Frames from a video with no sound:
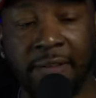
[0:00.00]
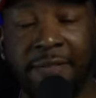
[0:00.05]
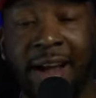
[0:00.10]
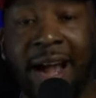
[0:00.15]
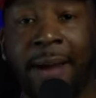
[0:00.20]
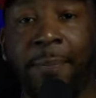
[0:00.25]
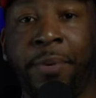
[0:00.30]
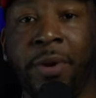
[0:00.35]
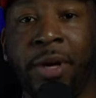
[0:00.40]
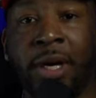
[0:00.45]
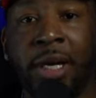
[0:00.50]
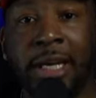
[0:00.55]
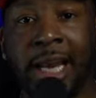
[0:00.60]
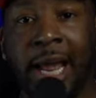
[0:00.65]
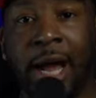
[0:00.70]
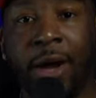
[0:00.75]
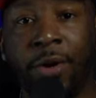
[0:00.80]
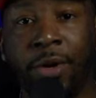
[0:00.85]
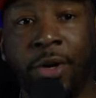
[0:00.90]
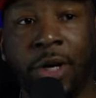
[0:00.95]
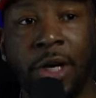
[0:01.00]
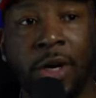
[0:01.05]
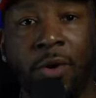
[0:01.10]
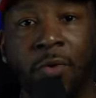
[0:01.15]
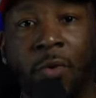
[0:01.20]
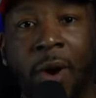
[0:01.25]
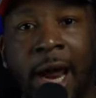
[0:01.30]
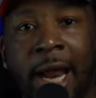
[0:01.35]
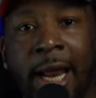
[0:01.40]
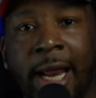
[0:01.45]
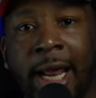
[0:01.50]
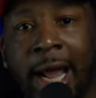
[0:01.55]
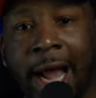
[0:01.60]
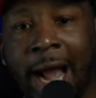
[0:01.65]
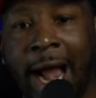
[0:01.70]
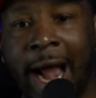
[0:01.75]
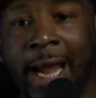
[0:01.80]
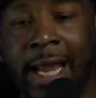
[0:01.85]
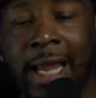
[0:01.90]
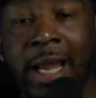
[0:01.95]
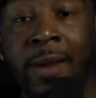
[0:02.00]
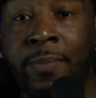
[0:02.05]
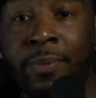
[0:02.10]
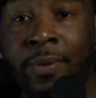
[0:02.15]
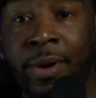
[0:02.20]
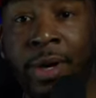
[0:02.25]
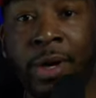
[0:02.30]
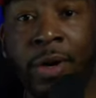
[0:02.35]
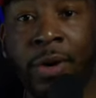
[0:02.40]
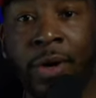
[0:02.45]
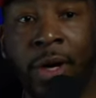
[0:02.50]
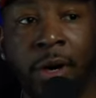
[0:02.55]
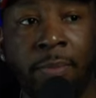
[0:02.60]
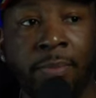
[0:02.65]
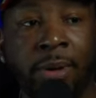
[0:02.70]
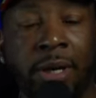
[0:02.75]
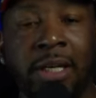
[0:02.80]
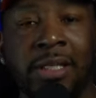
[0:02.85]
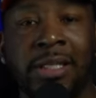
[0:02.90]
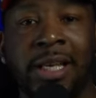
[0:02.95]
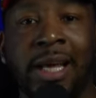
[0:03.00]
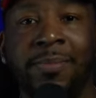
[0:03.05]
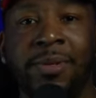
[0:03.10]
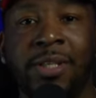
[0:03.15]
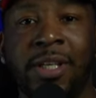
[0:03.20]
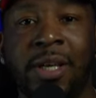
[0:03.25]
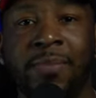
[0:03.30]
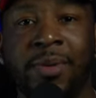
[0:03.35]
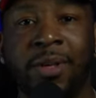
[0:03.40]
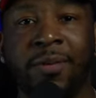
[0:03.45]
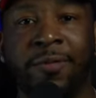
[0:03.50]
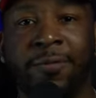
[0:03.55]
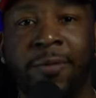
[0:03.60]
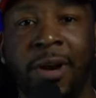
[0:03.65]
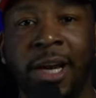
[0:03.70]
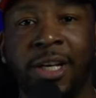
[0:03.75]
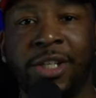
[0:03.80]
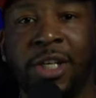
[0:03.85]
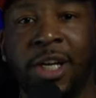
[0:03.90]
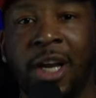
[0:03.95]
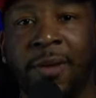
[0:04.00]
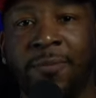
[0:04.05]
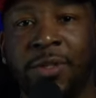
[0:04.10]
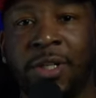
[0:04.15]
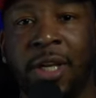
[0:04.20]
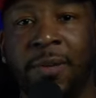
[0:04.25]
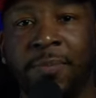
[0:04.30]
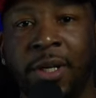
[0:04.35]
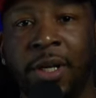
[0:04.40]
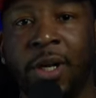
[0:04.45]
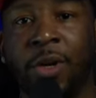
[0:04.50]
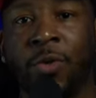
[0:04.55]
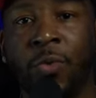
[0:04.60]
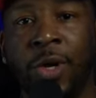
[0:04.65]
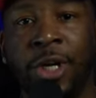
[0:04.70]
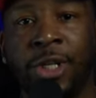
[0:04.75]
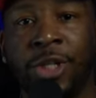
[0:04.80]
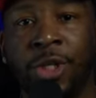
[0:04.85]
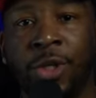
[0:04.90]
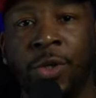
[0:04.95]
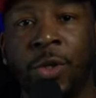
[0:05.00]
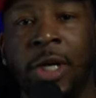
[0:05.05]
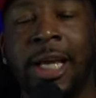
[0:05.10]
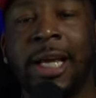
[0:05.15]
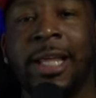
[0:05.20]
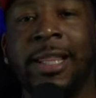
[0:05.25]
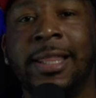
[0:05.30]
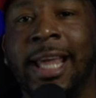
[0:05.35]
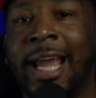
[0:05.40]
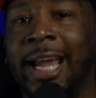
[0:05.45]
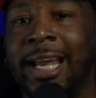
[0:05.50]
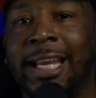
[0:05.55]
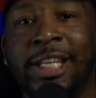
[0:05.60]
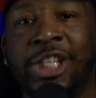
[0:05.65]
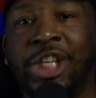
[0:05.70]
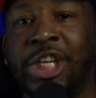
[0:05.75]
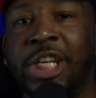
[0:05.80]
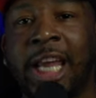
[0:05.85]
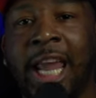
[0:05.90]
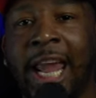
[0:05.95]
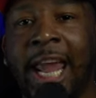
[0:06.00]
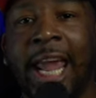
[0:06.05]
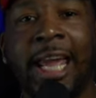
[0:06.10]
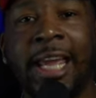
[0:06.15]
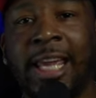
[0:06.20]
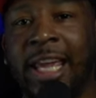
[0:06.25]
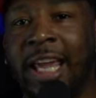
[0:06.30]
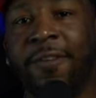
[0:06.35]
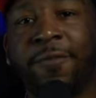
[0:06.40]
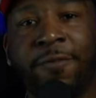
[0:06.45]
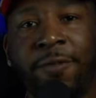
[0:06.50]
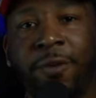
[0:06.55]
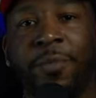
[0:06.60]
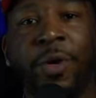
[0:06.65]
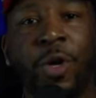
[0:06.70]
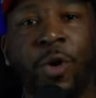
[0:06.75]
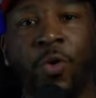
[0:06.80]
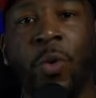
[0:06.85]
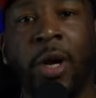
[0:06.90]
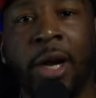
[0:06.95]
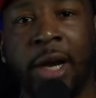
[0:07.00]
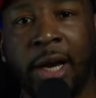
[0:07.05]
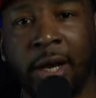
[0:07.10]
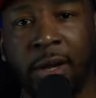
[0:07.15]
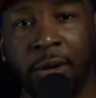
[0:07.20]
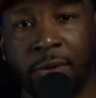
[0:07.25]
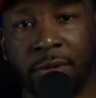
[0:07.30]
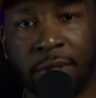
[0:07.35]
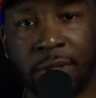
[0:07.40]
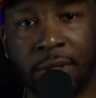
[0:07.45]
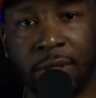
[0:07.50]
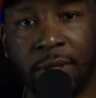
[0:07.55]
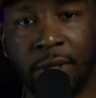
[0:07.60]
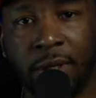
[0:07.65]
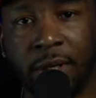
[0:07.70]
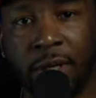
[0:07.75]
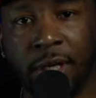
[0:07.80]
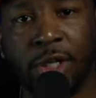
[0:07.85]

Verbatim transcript: If I put it down on her right, I imprint on her because I'm something fresh and I'm something original that she can't get from nowhere else.